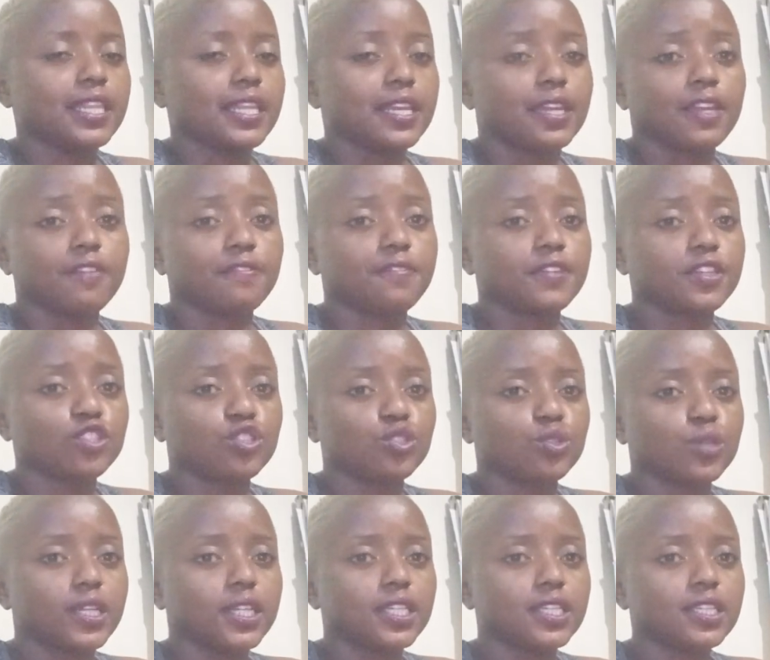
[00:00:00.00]
that
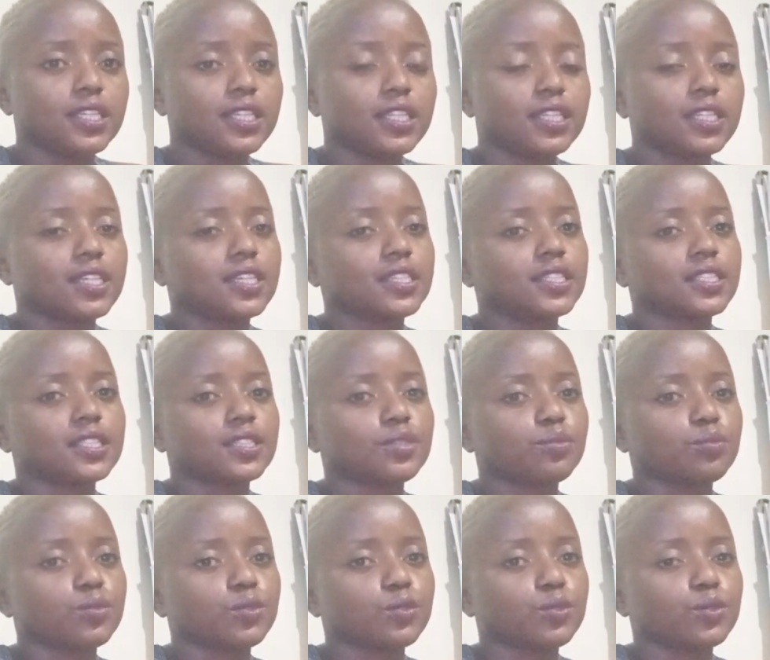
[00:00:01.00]
eventually things
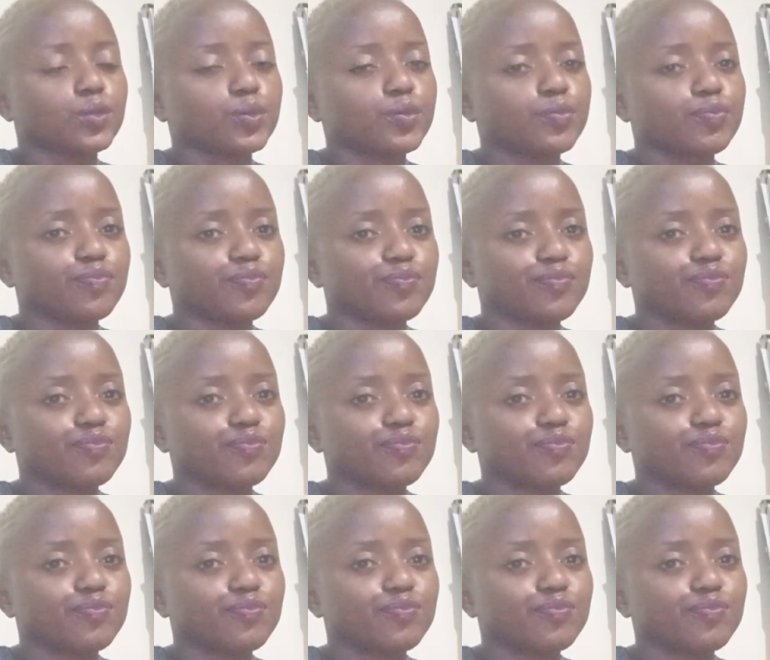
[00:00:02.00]
will